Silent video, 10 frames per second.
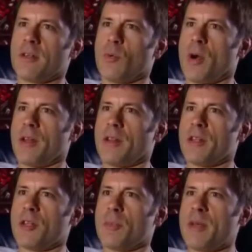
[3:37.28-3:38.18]
where
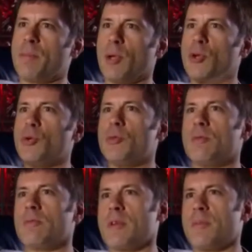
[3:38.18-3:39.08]
the big
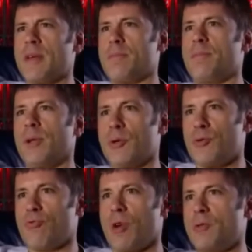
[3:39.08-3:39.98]
balloon
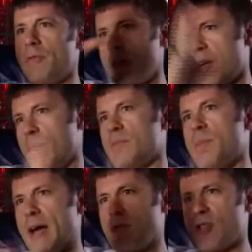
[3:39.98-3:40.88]
rover comes
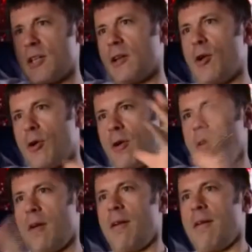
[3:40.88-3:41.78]
bouncing along
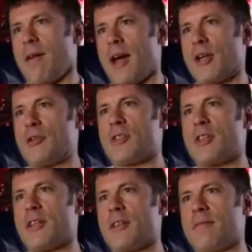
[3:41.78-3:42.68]
and you
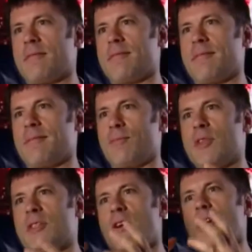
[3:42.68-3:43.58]
see
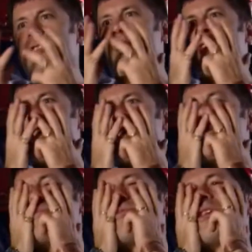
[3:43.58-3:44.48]
this guy's face
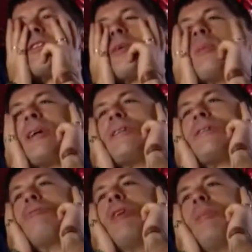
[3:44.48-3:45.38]
pressed up against
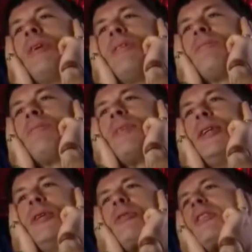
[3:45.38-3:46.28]
the rubber.
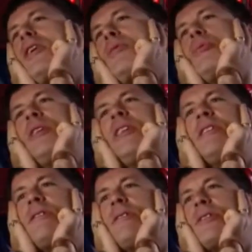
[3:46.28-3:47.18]
It looks kind of
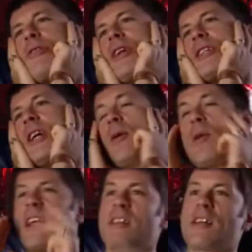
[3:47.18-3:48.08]
weird and strange. Well,
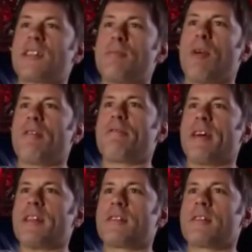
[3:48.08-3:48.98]
that's actually my
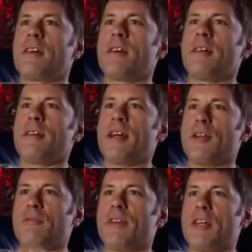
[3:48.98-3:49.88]
face in
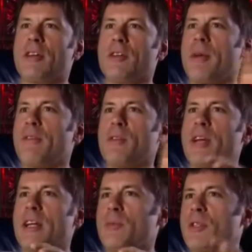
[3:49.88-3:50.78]
the video. I don't know if
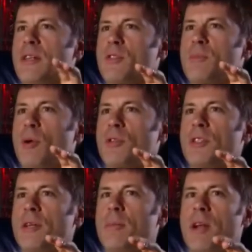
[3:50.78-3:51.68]
anybody's ever
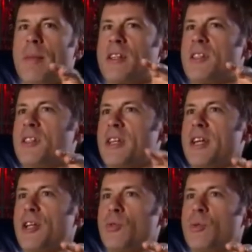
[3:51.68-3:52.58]
spotted it, but I'm actually
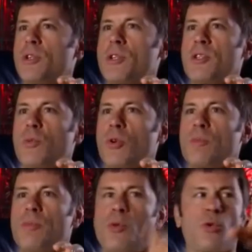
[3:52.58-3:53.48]
singing the words as one of
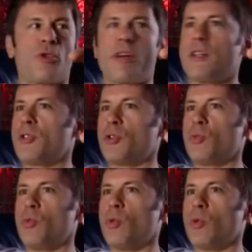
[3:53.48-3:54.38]
the portraits on the
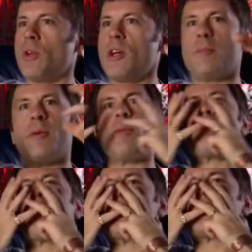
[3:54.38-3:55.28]
wall, but my
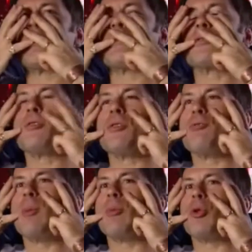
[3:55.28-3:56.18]
face comes through the
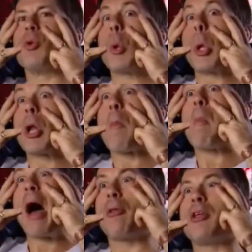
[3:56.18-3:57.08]
rubber on the wall and I'm
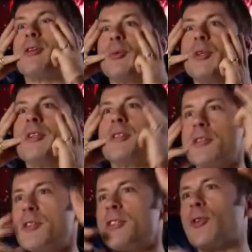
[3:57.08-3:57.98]
mouthing the words to
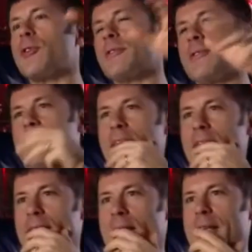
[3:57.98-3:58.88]
the song
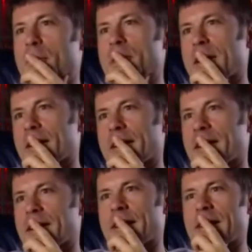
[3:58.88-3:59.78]
in lip sync
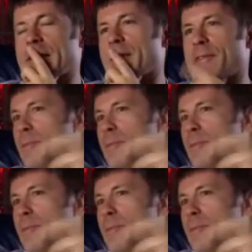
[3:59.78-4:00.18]
there. So if